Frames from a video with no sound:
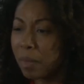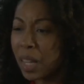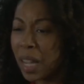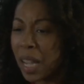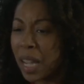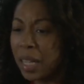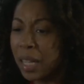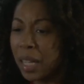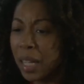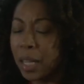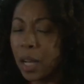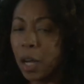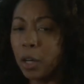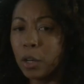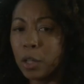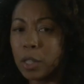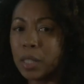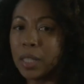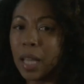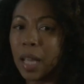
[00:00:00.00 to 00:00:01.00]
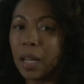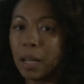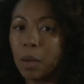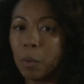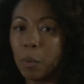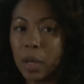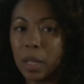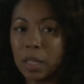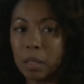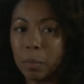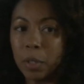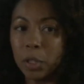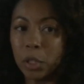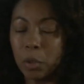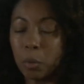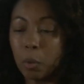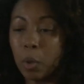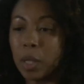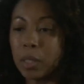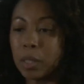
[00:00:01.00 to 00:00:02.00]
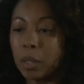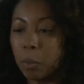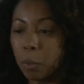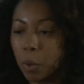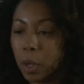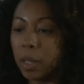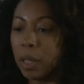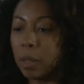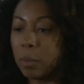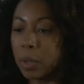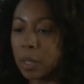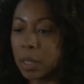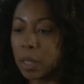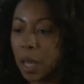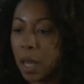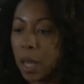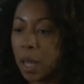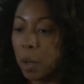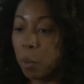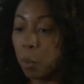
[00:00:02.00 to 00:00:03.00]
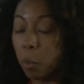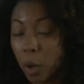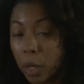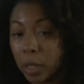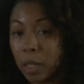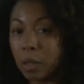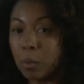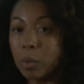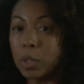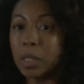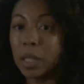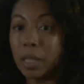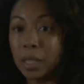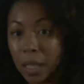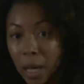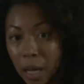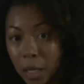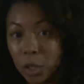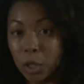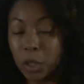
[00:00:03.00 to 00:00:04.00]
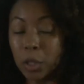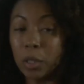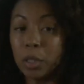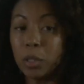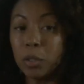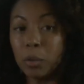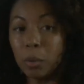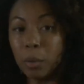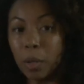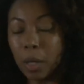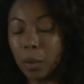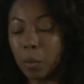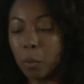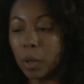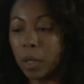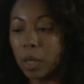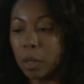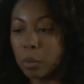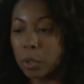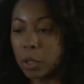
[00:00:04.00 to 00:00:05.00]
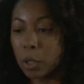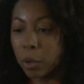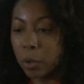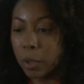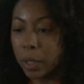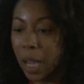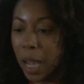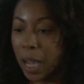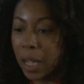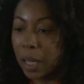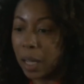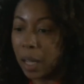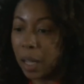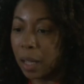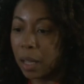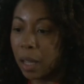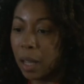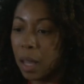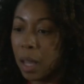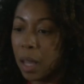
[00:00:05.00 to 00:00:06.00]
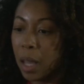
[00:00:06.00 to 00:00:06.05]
in understanding what his mission was and what he was intentionally doing and what he was creating,